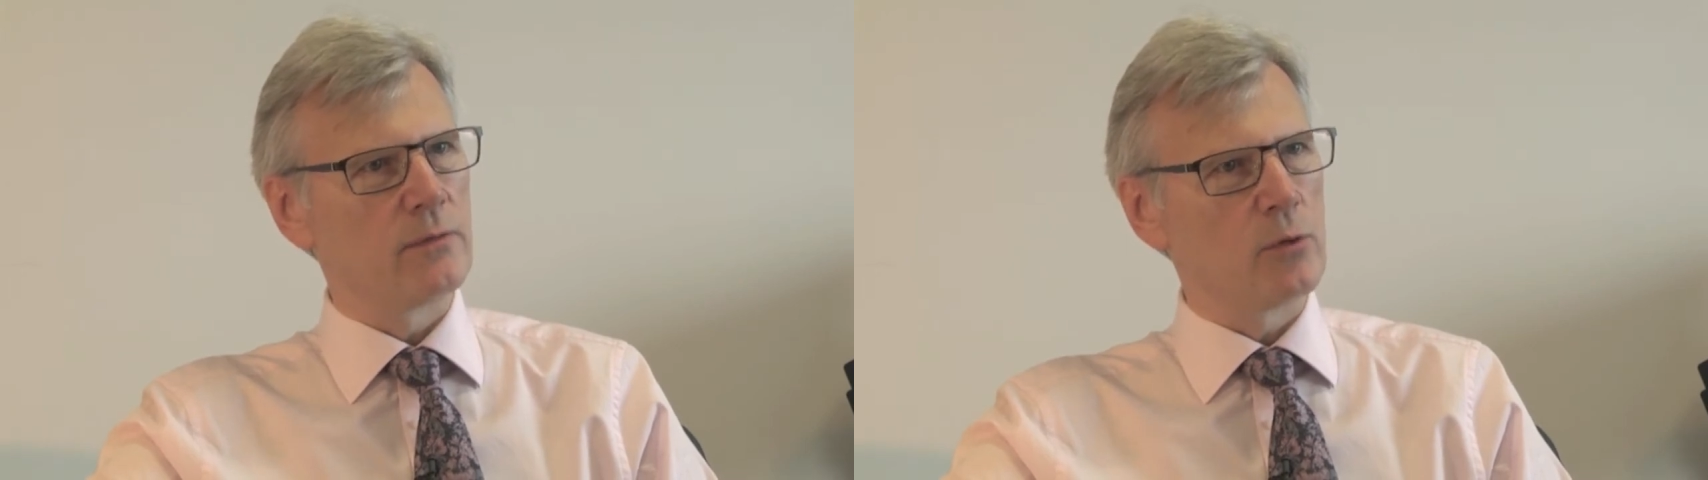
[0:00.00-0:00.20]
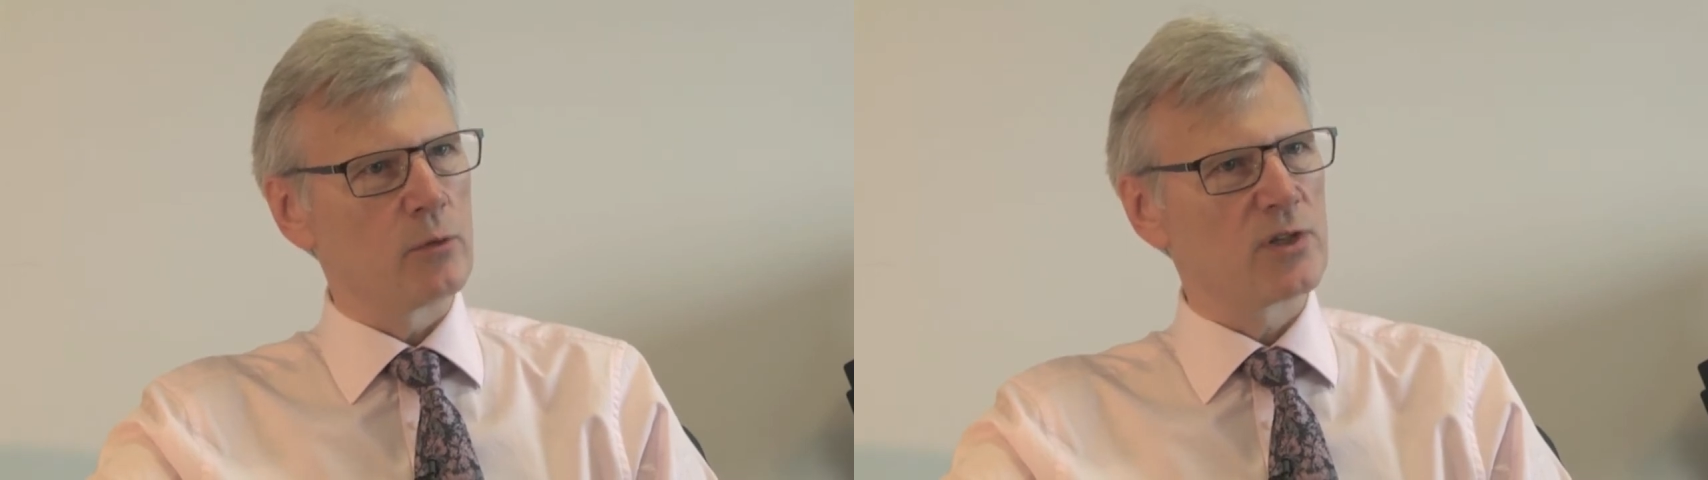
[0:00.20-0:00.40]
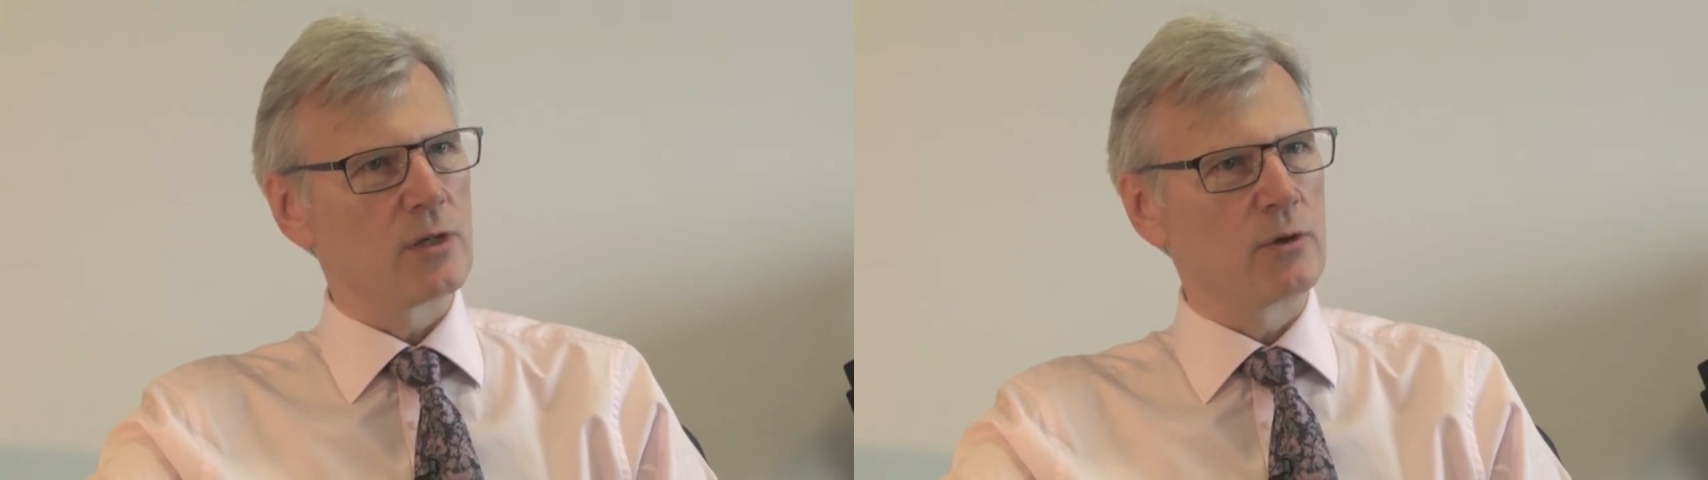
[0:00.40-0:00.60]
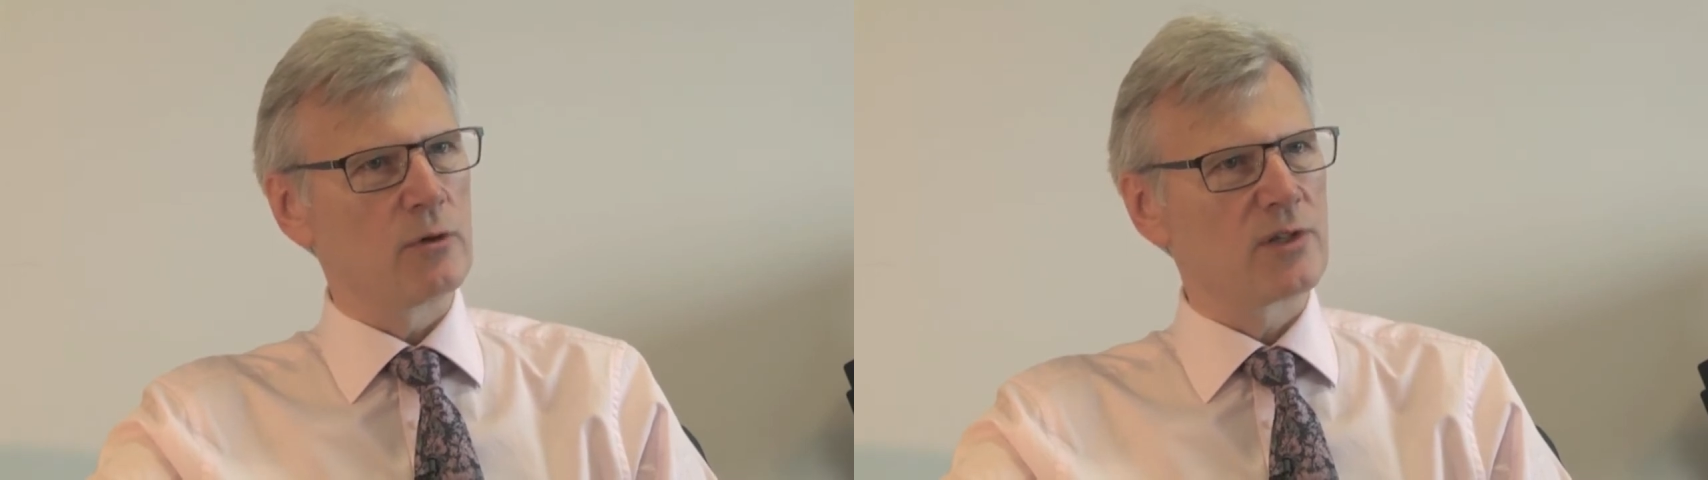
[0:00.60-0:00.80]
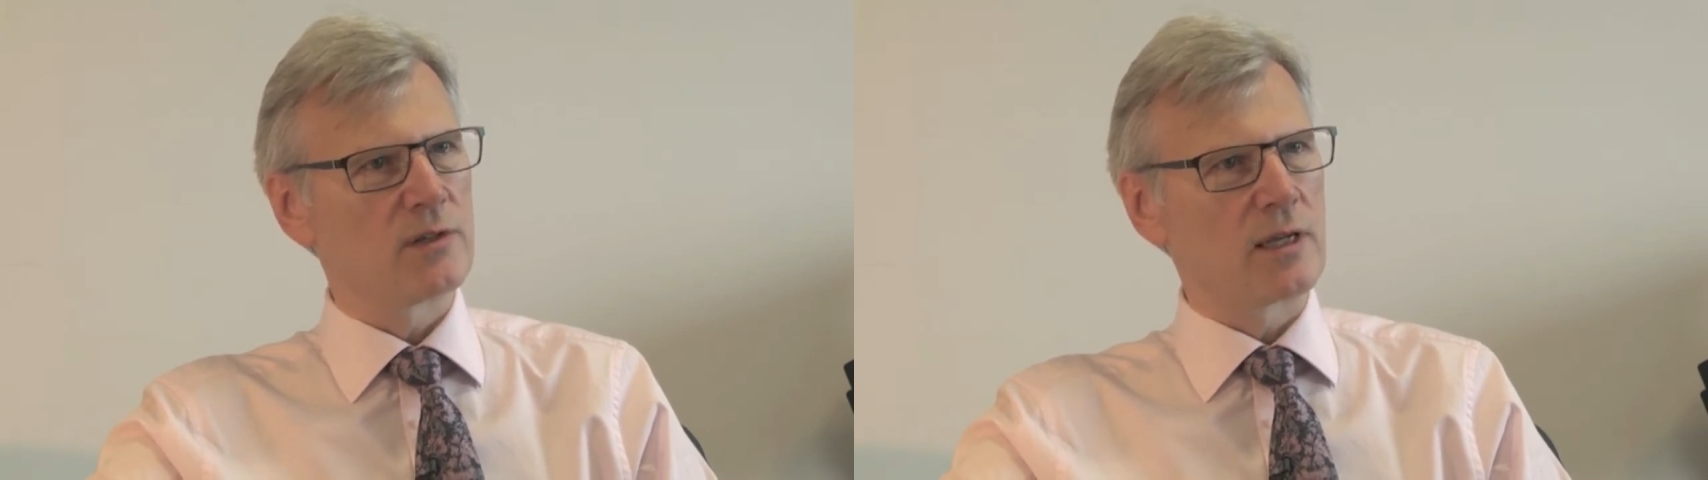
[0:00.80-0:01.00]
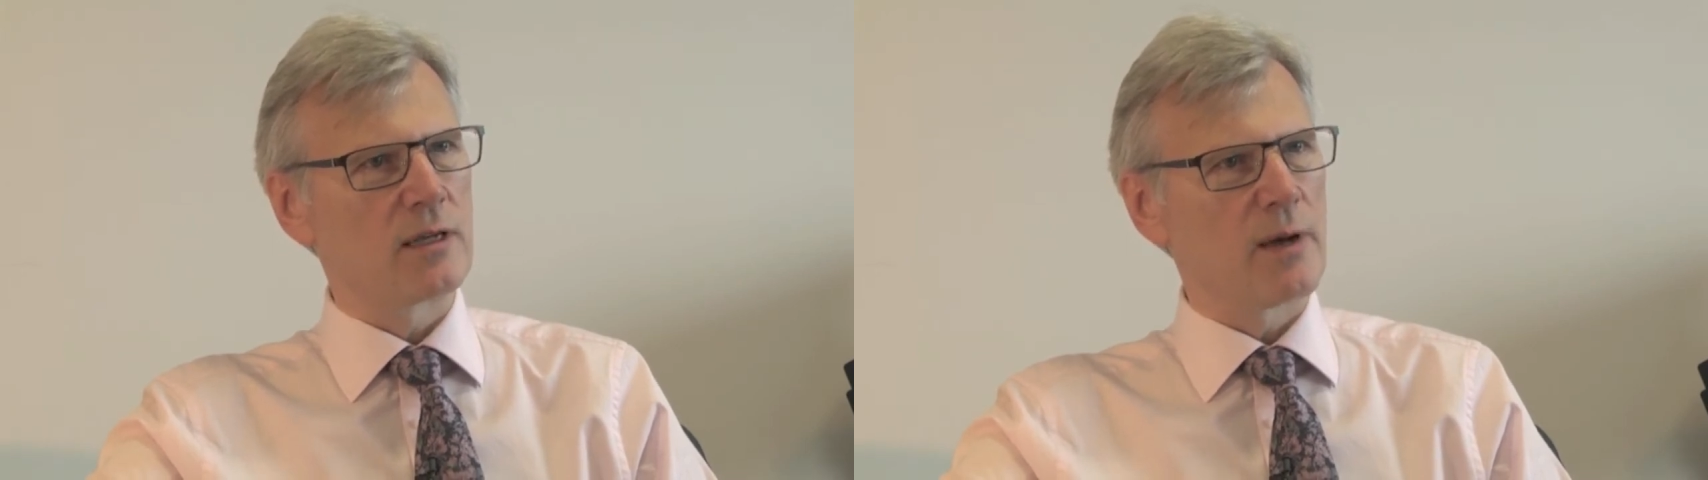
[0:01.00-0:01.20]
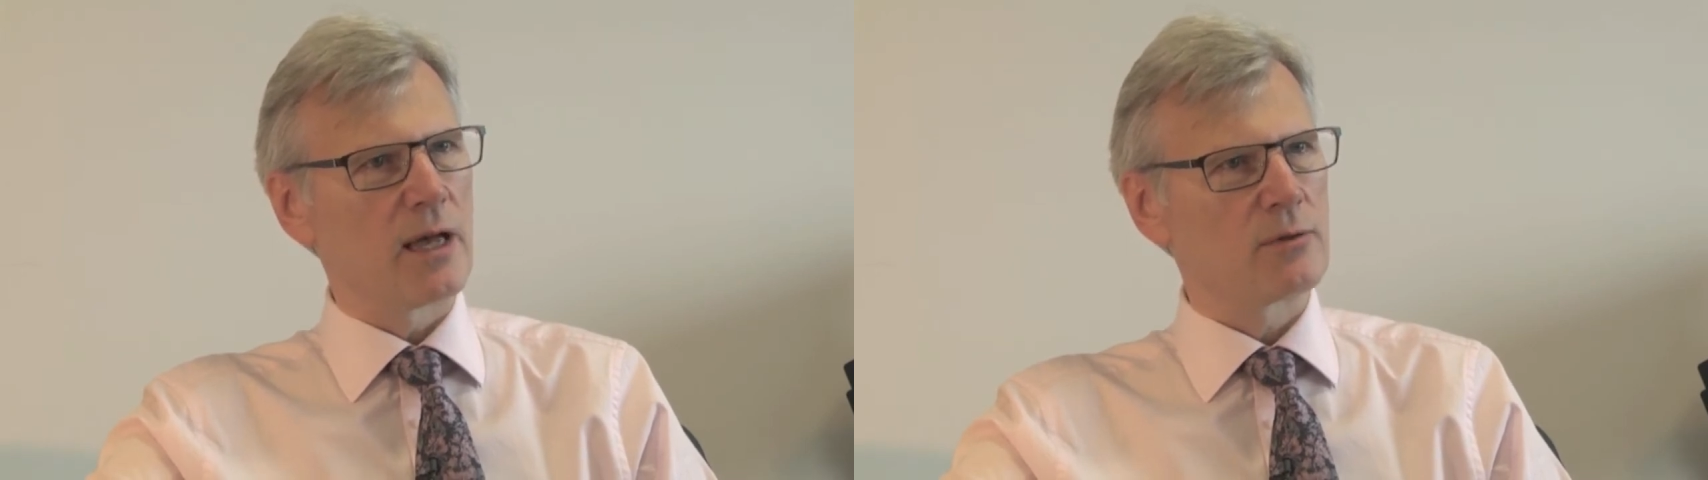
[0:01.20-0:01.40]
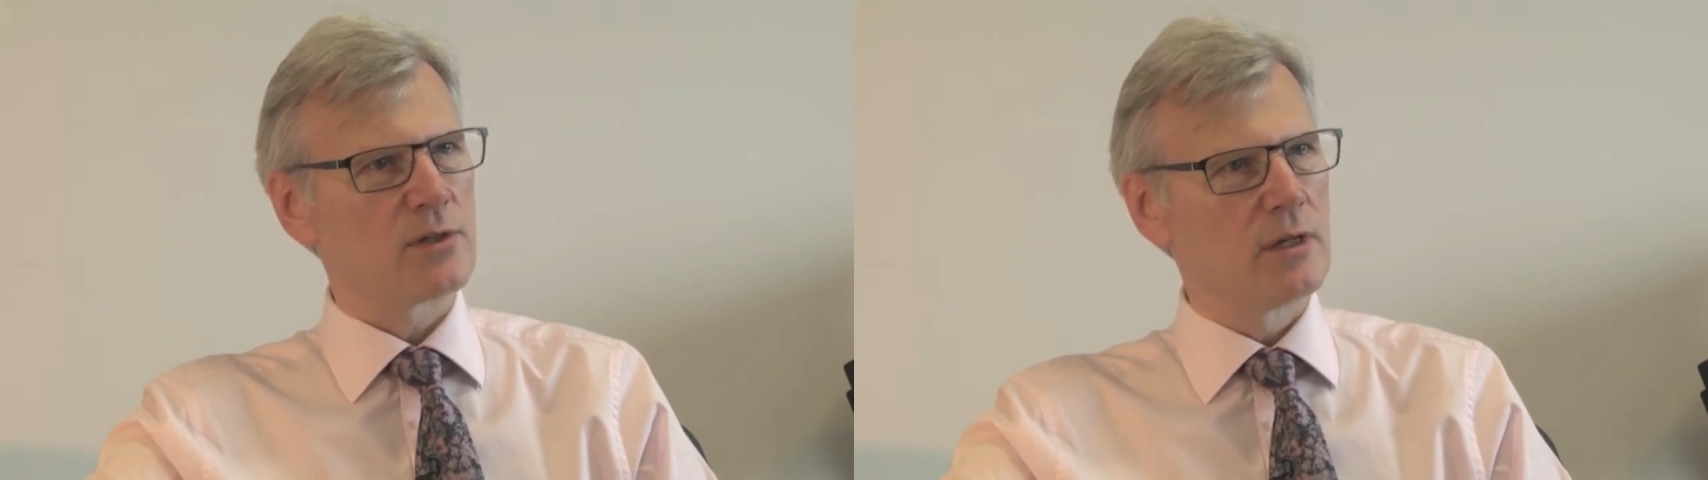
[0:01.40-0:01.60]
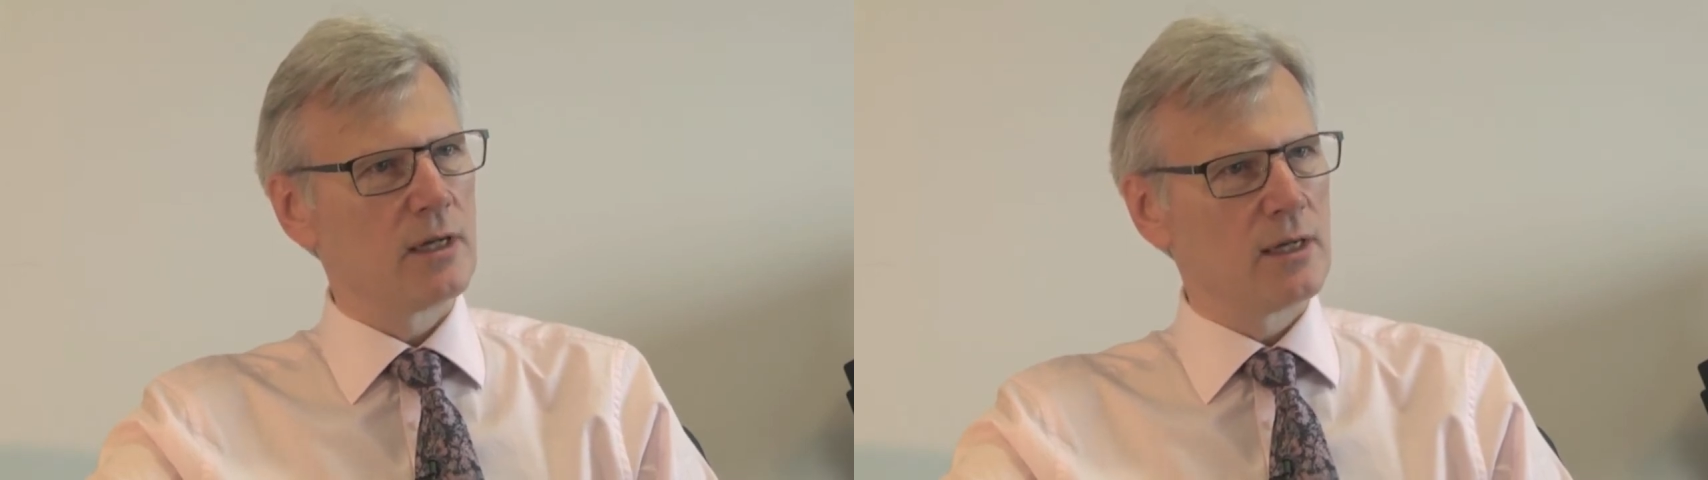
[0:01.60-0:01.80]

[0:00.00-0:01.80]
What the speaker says: also got to think about